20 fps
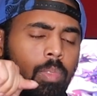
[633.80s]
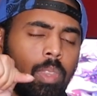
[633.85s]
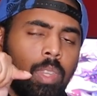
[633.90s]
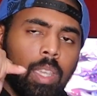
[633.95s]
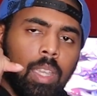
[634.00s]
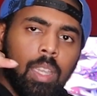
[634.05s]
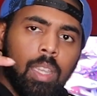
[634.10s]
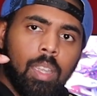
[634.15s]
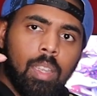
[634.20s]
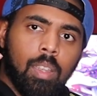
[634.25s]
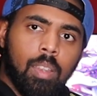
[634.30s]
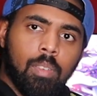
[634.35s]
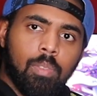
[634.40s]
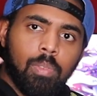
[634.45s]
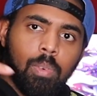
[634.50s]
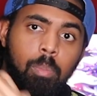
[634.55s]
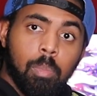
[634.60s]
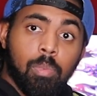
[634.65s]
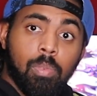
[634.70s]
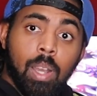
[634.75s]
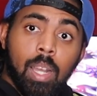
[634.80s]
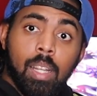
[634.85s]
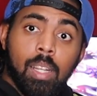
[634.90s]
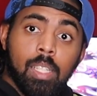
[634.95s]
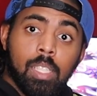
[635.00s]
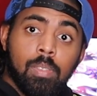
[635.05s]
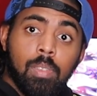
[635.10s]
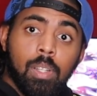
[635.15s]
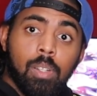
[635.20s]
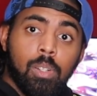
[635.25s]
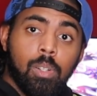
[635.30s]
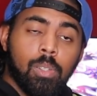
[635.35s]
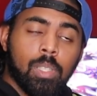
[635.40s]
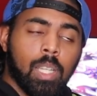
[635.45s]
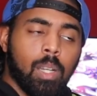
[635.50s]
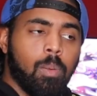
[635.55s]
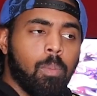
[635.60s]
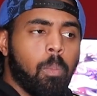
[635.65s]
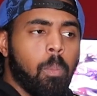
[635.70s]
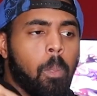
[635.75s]
the Friday this video goes
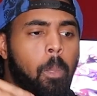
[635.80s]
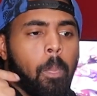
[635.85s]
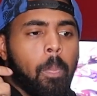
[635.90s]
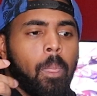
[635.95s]
out.